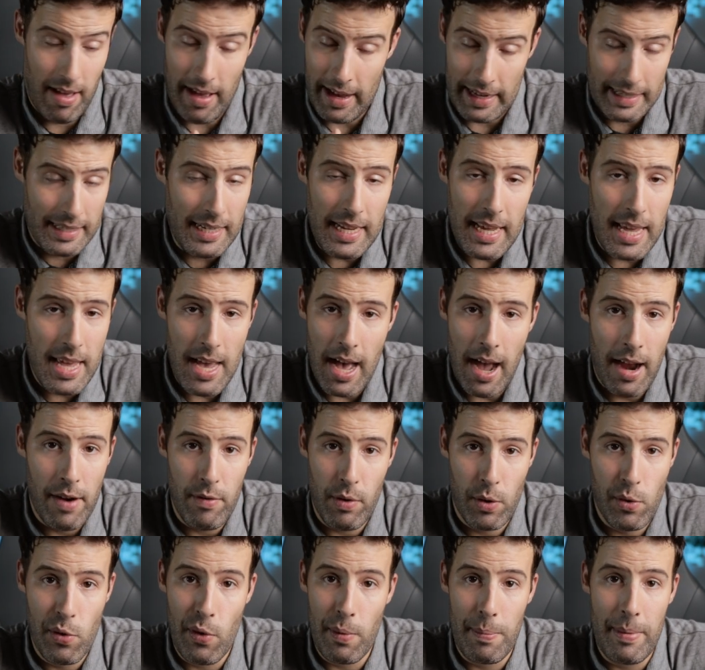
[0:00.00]
a DEI
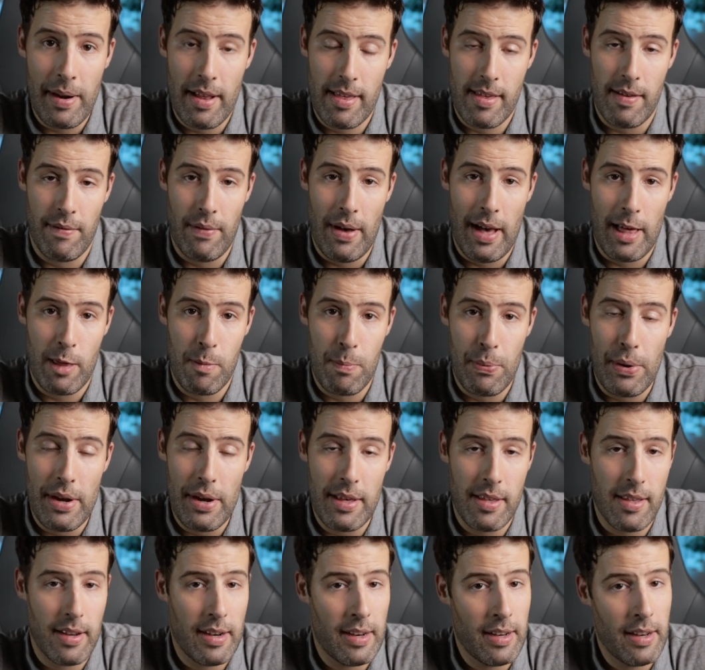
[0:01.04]
recruitment as a vice
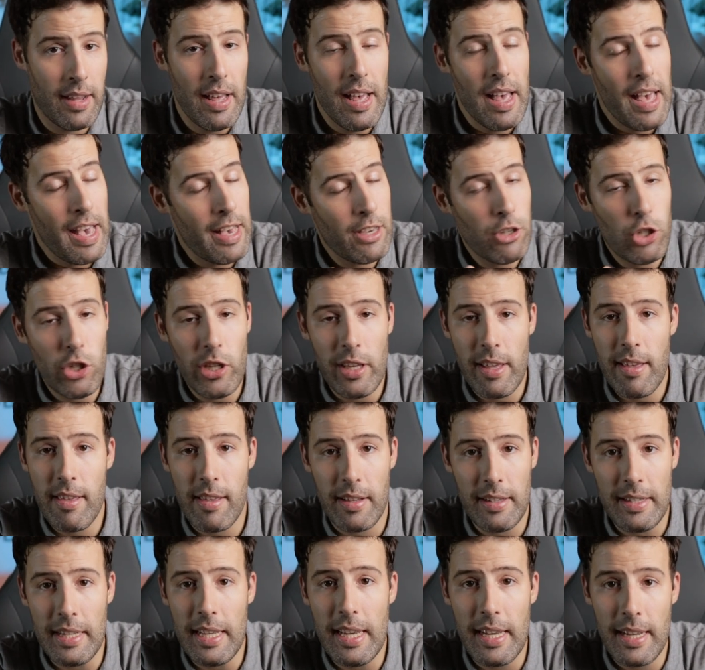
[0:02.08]
president, and she is a
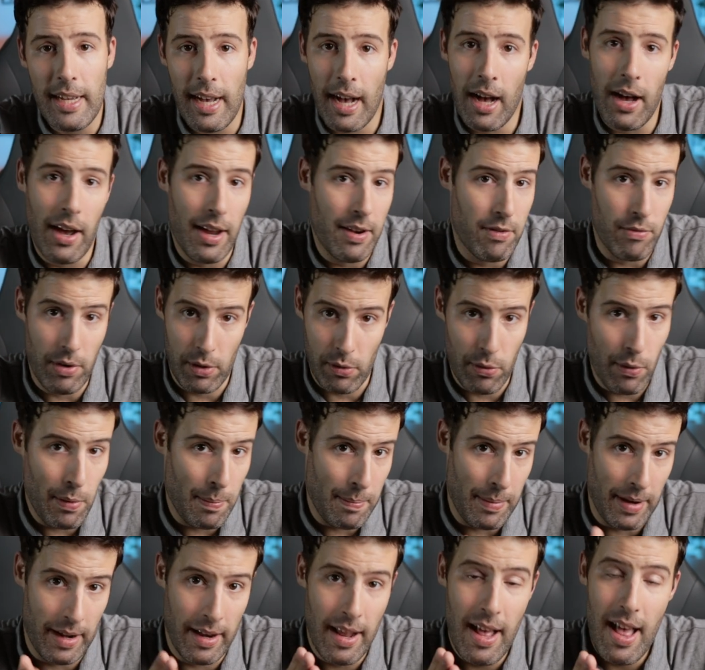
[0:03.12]
DEI
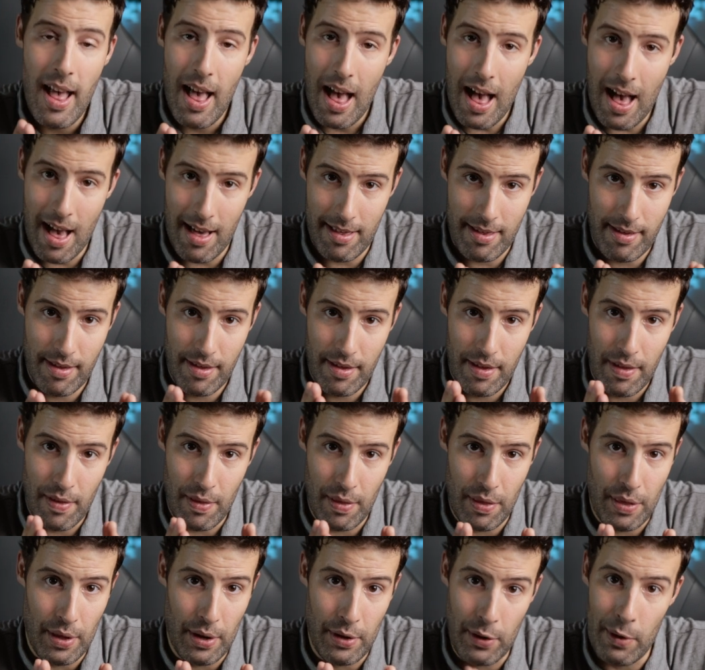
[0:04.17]
recruitment as
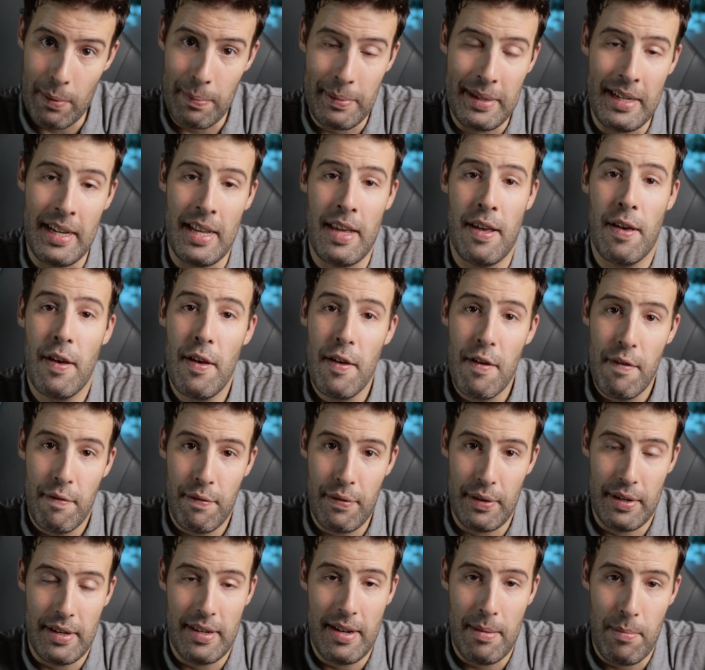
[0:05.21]
the nominee
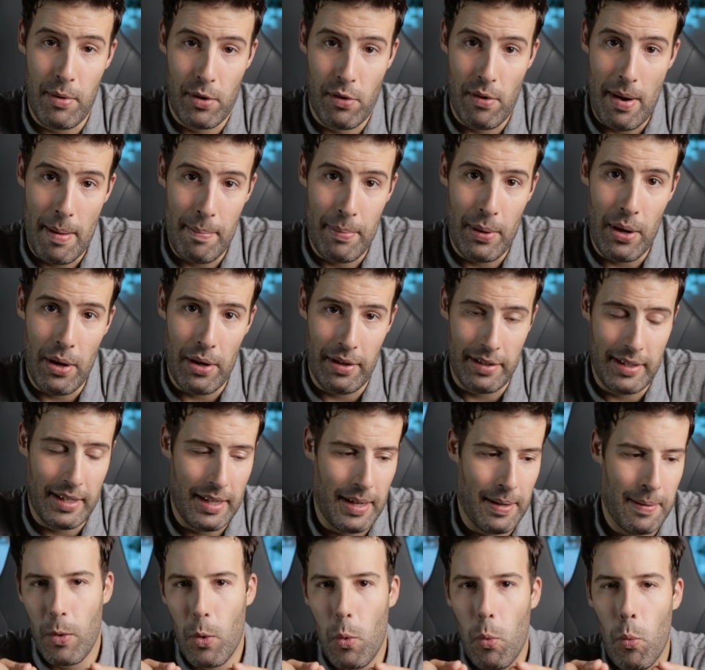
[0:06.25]
for the Democrat Party.